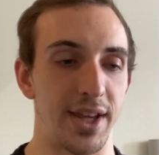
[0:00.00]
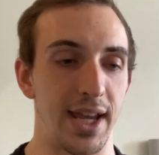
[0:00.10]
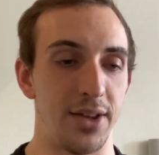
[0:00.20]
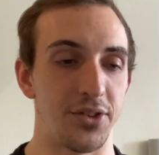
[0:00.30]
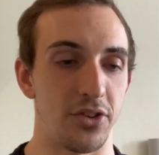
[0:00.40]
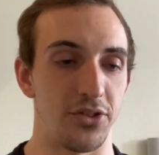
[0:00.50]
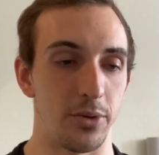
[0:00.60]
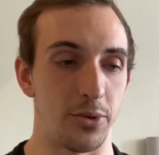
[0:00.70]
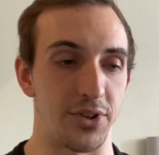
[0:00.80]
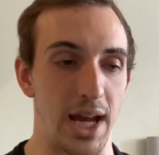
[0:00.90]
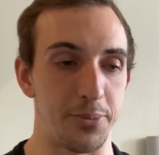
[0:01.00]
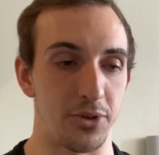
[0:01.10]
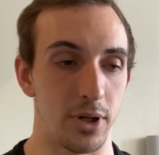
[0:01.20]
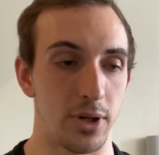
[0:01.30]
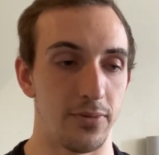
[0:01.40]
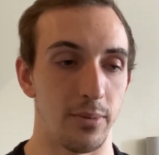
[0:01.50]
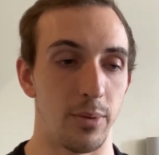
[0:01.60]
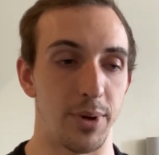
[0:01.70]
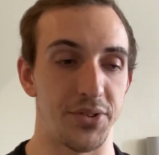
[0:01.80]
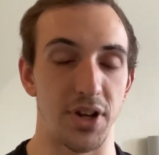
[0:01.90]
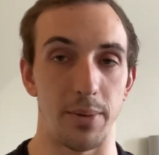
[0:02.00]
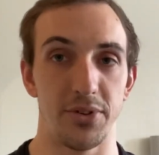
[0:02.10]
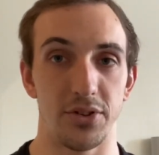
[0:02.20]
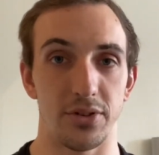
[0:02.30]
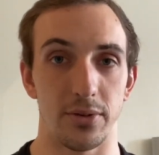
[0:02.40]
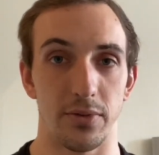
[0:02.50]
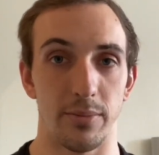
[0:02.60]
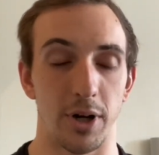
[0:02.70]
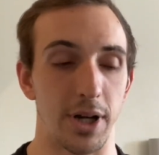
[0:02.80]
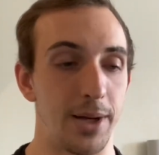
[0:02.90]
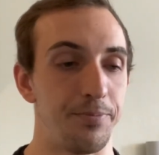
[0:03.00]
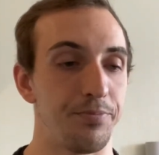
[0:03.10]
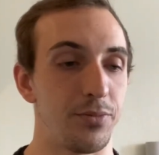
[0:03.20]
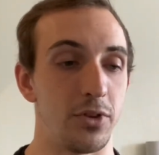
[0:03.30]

gains consumers capture from robust competition in a free market.